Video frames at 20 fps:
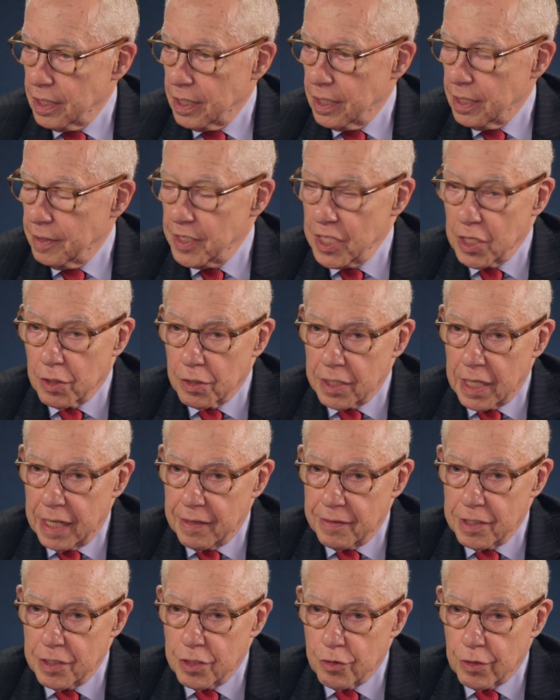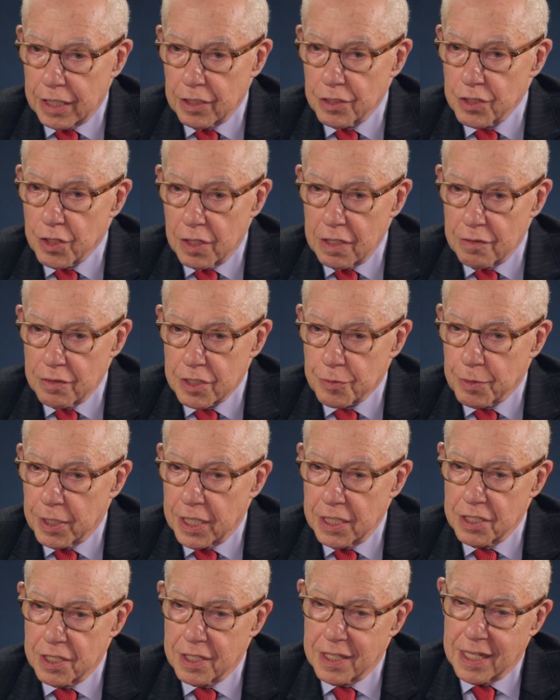Uh, and, the only, and, the director's only
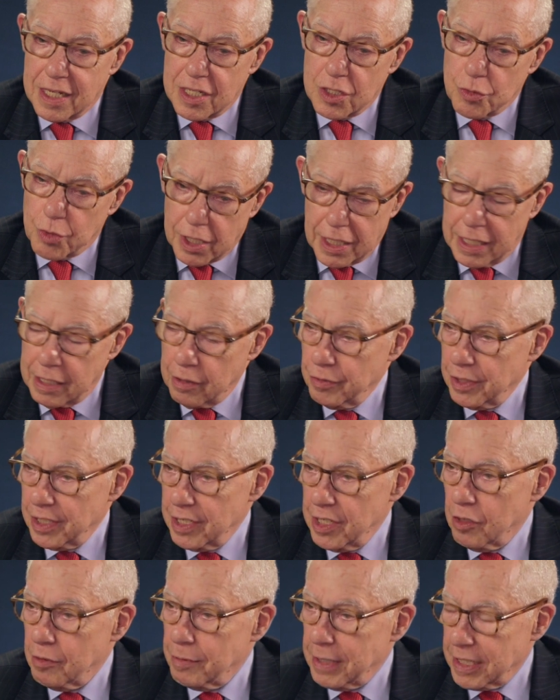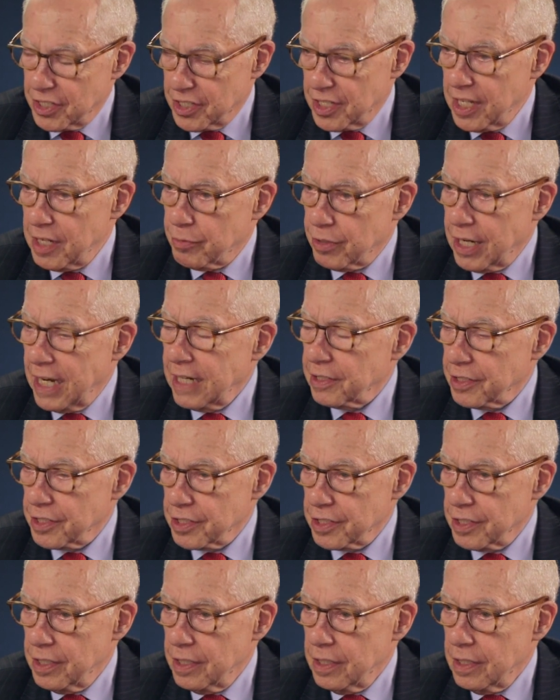response to that is, well, I don't really know about state
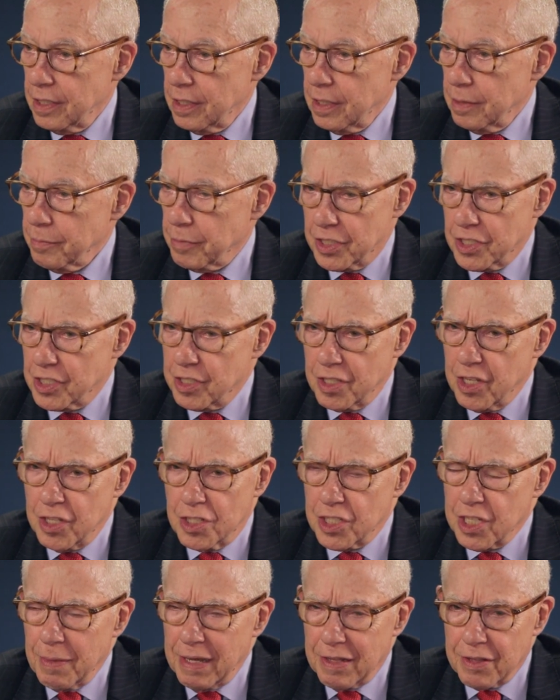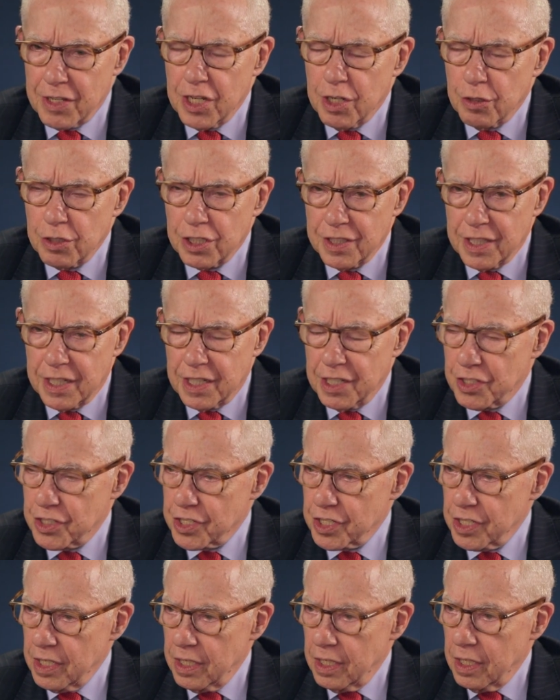practice. But the, somehow the notion that
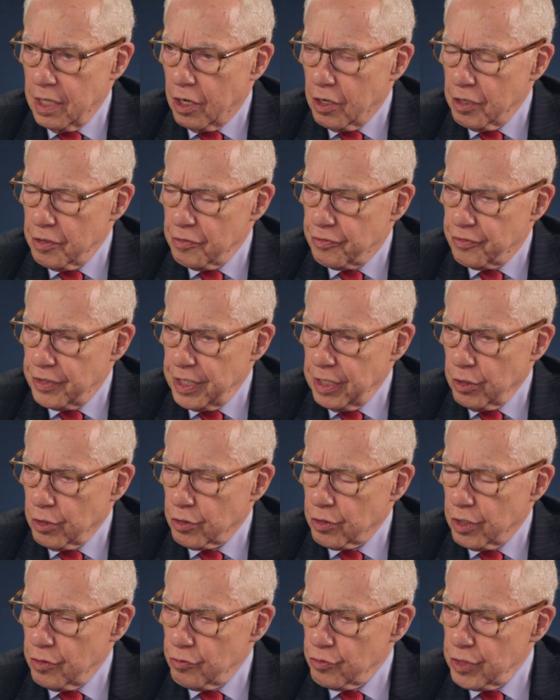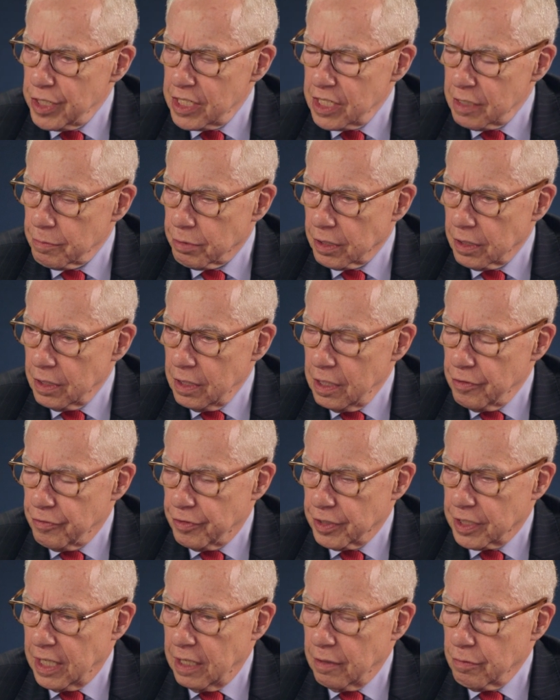it's unfair or unreasonable
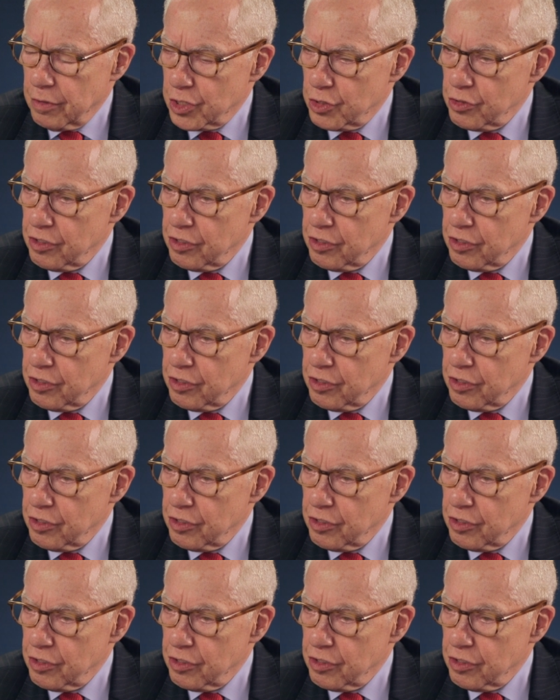for Congress